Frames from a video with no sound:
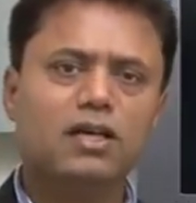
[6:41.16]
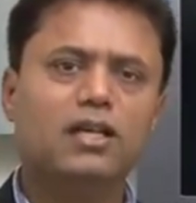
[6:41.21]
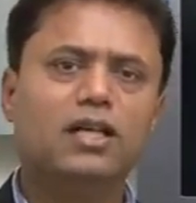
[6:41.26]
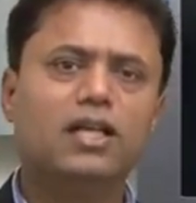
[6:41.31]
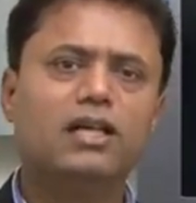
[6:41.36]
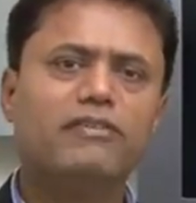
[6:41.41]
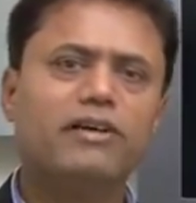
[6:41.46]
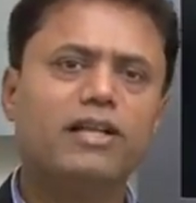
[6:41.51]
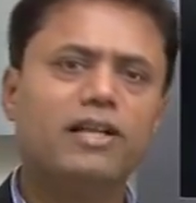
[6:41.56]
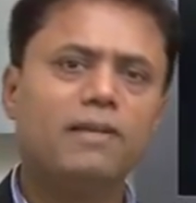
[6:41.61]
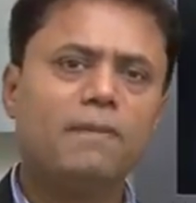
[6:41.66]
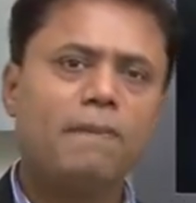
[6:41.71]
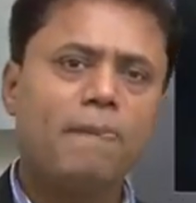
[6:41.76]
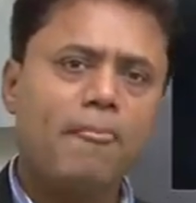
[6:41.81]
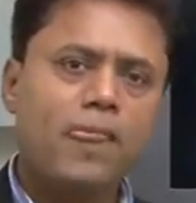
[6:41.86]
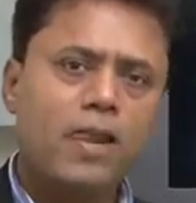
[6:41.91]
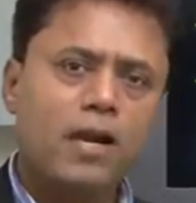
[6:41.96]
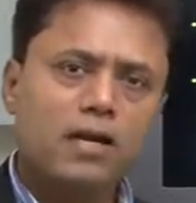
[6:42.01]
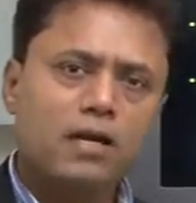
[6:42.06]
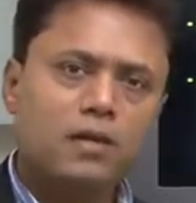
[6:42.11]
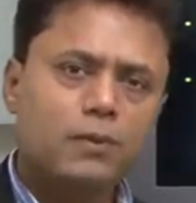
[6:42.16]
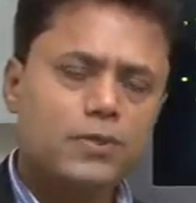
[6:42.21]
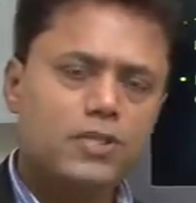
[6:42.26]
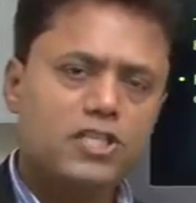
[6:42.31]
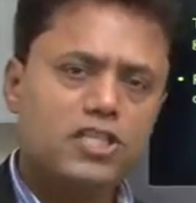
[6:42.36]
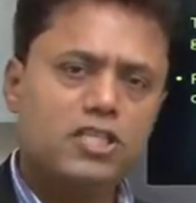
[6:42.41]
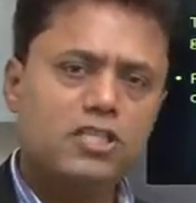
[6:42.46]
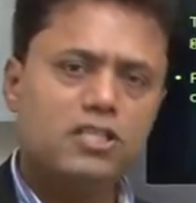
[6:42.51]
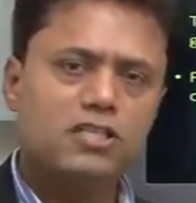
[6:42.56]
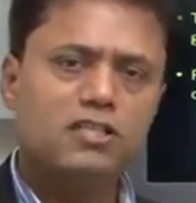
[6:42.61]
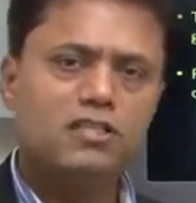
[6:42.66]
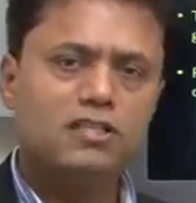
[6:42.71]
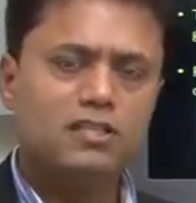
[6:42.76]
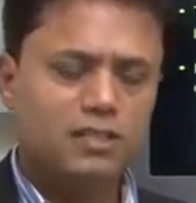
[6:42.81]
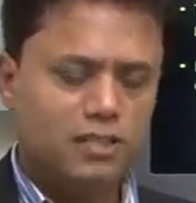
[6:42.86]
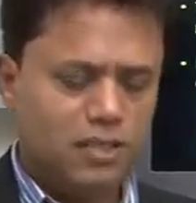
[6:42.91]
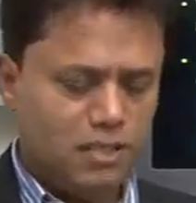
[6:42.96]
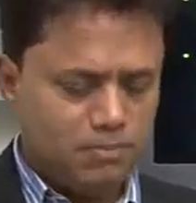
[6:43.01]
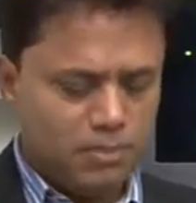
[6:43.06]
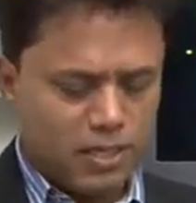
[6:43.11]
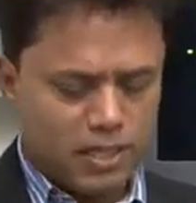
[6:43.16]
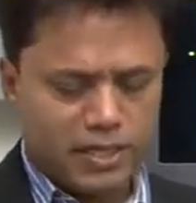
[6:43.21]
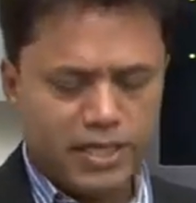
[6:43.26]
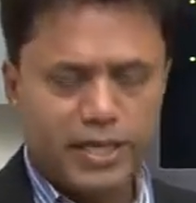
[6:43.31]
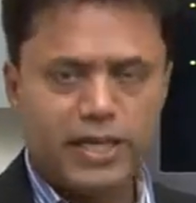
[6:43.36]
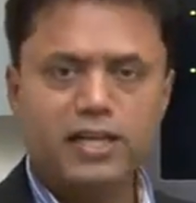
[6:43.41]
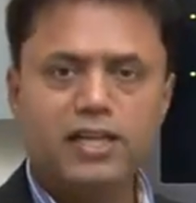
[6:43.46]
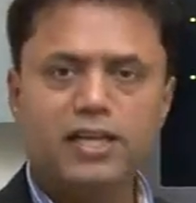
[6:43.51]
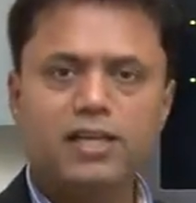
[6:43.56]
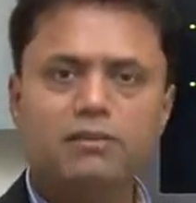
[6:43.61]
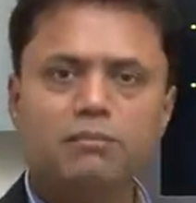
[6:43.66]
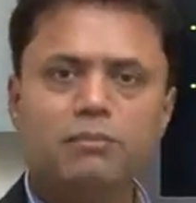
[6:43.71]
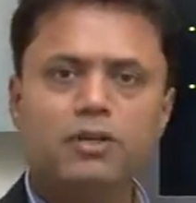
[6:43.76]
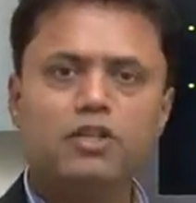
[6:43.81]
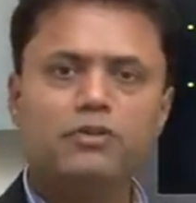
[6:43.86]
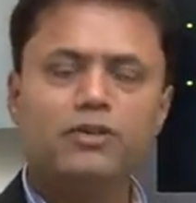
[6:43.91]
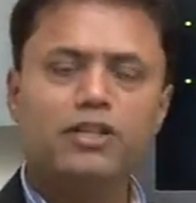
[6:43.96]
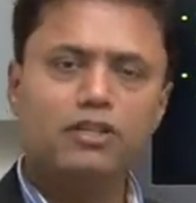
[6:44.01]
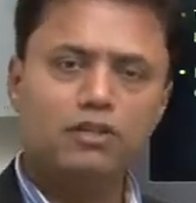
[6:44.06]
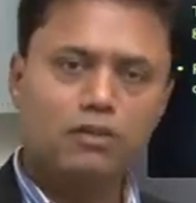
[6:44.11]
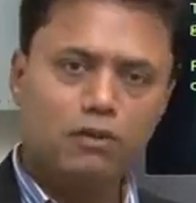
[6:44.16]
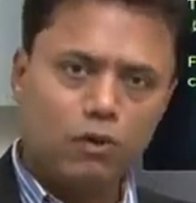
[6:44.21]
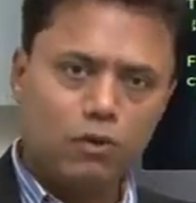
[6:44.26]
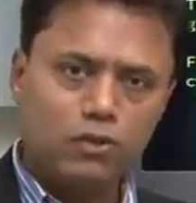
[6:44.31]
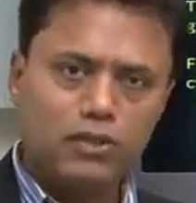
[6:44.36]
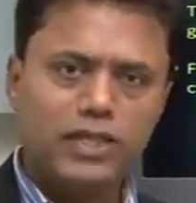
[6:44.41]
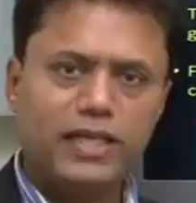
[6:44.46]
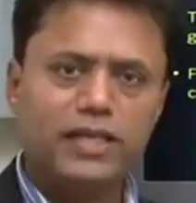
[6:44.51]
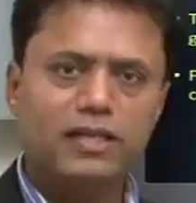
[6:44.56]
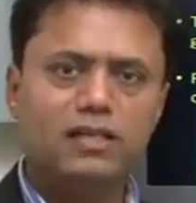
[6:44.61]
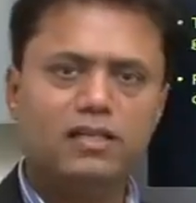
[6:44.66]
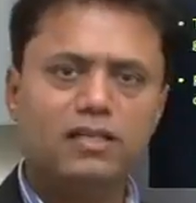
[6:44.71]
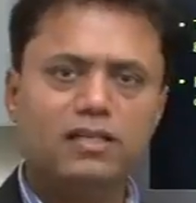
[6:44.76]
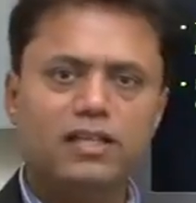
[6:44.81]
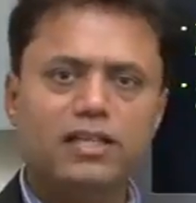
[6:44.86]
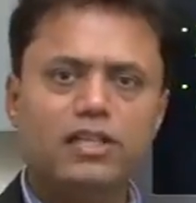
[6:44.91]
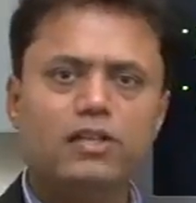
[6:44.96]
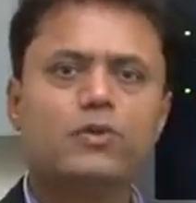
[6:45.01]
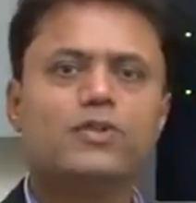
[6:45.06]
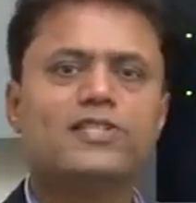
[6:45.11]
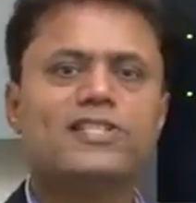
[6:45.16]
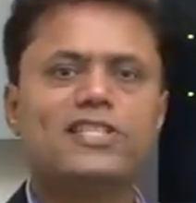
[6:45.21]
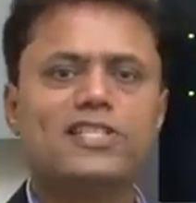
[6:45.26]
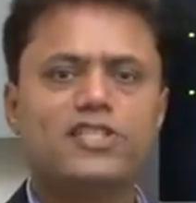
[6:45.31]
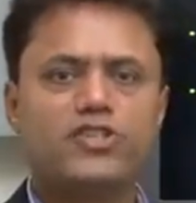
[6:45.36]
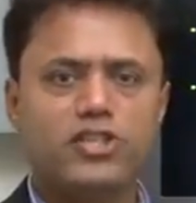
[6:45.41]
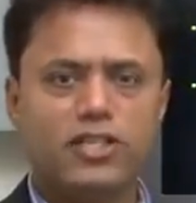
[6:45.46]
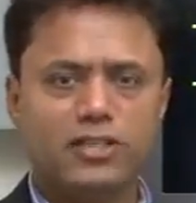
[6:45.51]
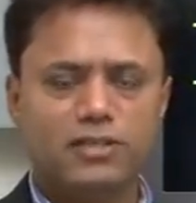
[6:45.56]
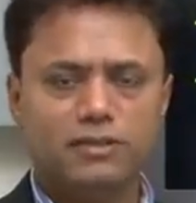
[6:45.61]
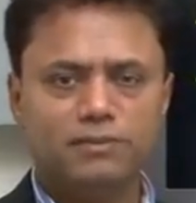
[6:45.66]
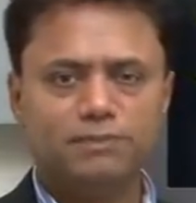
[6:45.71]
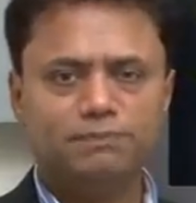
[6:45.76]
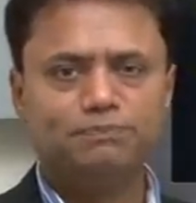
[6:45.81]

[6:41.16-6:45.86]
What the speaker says: level which is demarcating between growth and recession.